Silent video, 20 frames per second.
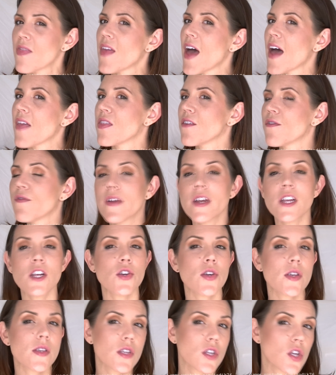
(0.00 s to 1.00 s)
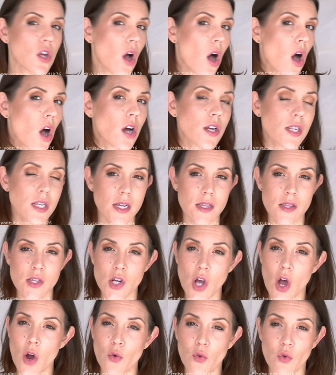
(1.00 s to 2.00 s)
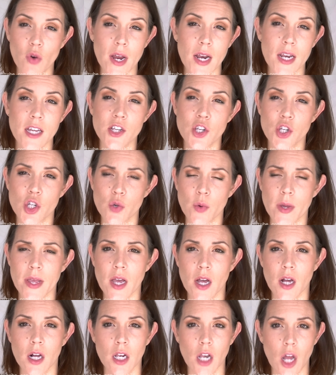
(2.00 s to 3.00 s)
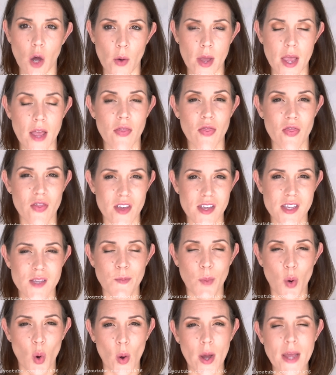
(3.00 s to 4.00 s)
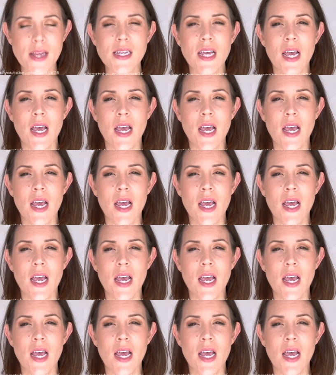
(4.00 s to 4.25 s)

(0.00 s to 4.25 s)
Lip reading: that the finish is not, it's not really dewy and glowy at this point.